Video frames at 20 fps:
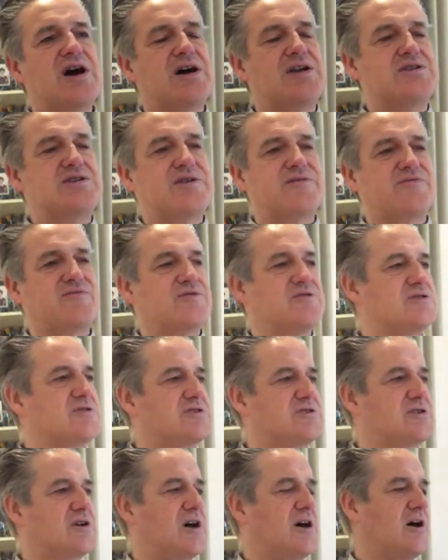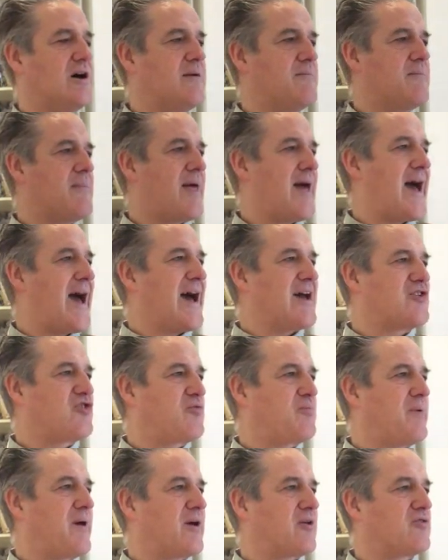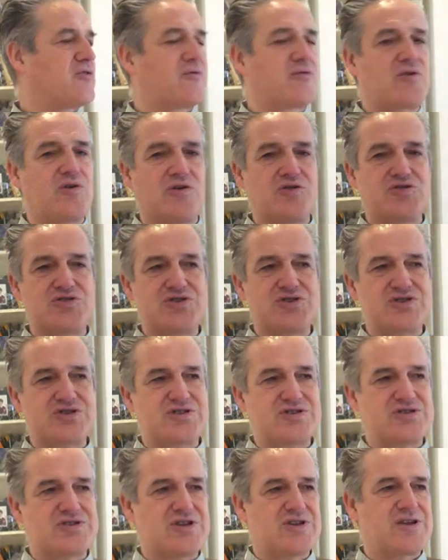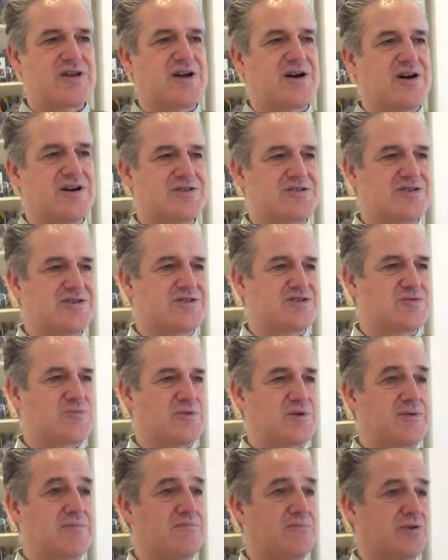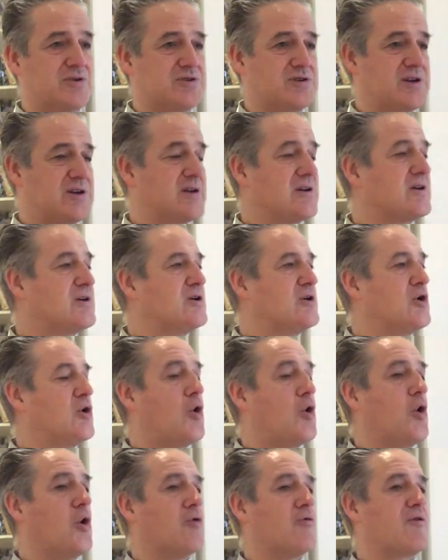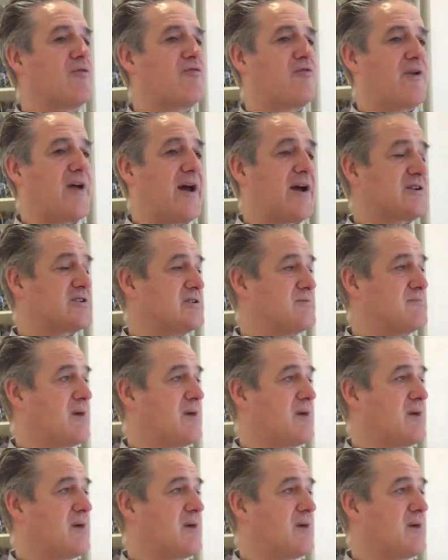and different um, aspects of consciousness that the artist would embody or reflect.